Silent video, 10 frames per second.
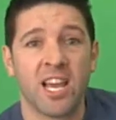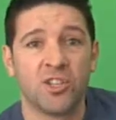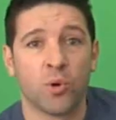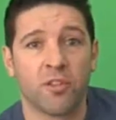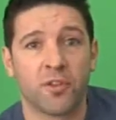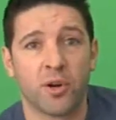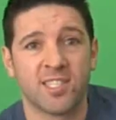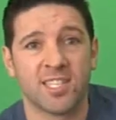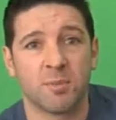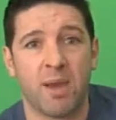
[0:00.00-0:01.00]
and
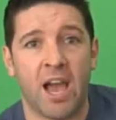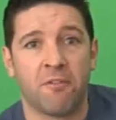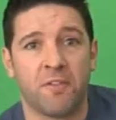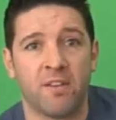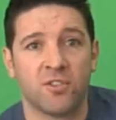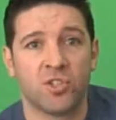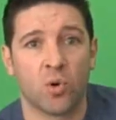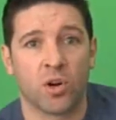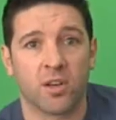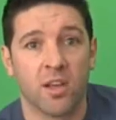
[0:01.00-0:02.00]
236 pound feet of
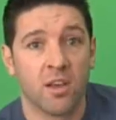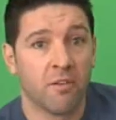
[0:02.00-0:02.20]
torque